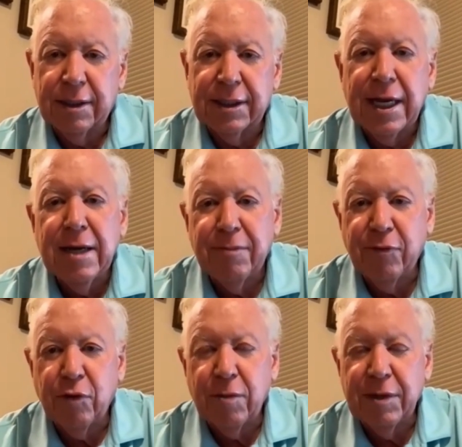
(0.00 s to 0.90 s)
tape
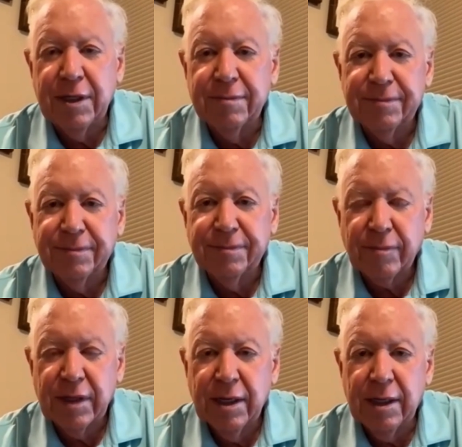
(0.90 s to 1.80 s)
for me.
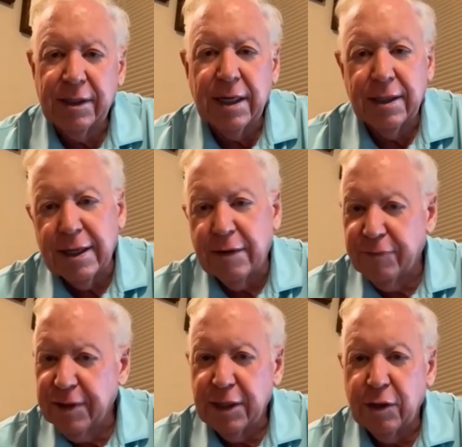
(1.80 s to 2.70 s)
Well, not
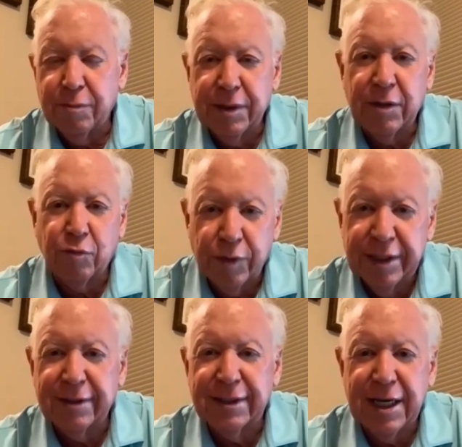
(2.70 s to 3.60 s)
video, but a
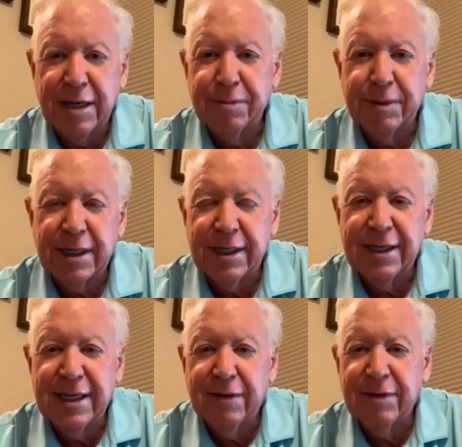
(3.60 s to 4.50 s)
real tape, and he
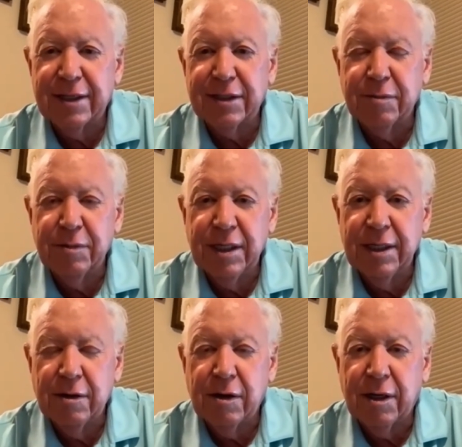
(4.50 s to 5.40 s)
gave that to
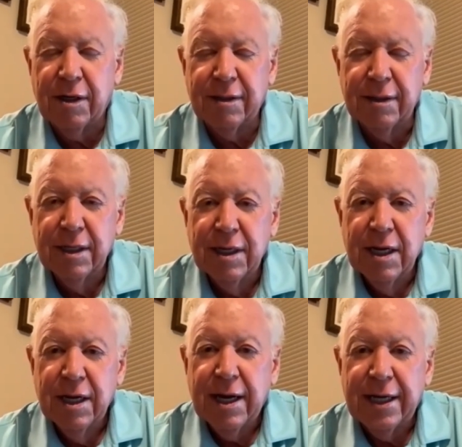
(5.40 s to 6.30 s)
me. I
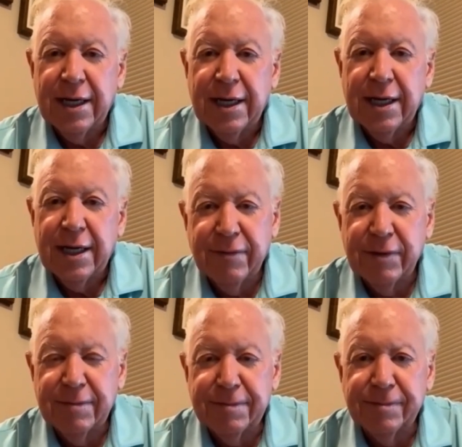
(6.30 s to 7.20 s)
still have
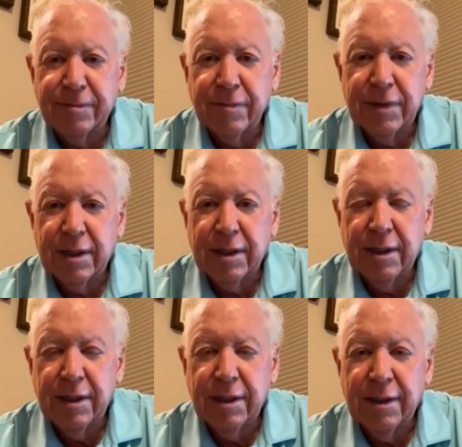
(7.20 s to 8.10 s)
it.
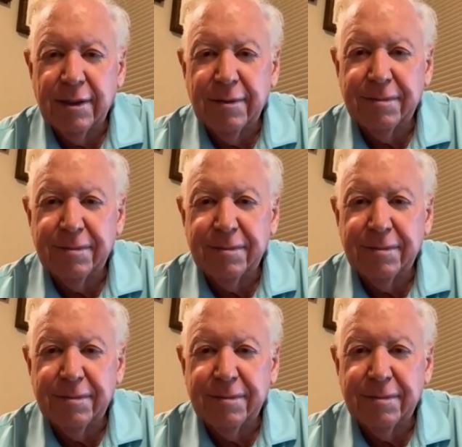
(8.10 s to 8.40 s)
I